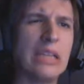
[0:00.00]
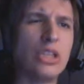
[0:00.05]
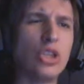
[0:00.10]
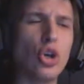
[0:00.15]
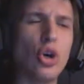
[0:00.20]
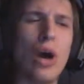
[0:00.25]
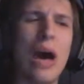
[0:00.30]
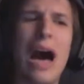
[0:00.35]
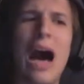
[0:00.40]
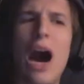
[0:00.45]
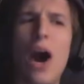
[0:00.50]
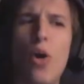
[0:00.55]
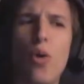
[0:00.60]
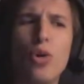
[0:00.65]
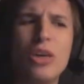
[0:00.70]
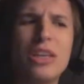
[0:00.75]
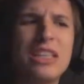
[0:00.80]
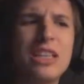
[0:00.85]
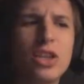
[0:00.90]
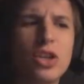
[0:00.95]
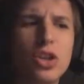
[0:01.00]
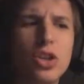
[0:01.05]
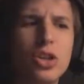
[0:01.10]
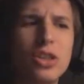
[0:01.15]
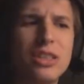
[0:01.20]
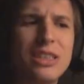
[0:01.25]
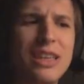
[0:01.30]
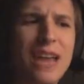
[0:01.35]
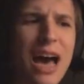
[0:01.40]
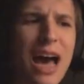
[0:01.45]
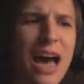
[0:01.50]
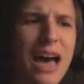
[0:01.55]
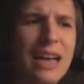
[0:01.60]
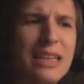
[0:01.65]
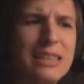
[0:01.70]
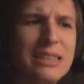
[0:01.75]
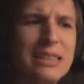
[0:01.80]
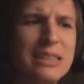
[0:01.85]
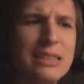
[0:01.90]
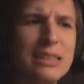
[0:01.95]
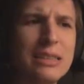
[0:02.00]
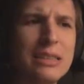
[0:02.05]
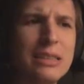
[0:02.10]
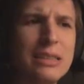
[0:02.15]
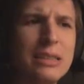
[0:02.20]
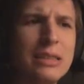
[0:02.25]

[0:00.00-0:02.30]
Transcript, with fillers: So are we the good guys?